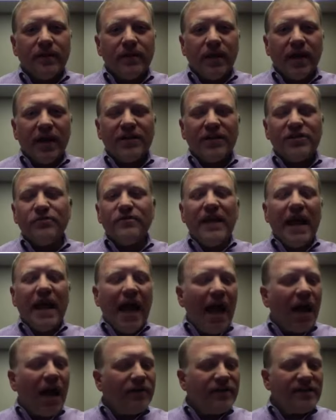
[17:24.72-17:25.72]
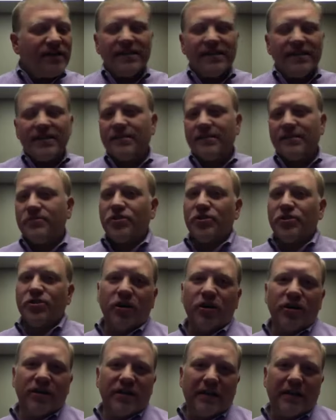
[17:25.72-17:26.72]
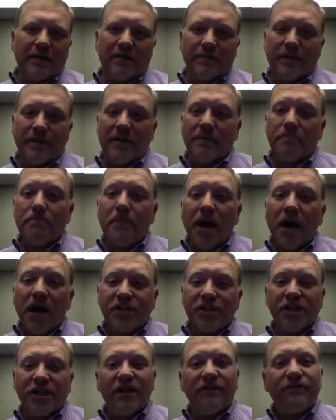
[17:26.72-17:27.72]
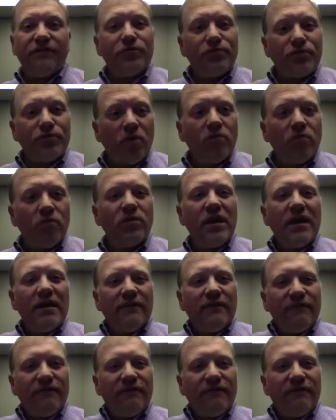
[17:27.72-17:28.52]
And so now the systems just start to get to be a mush if you don't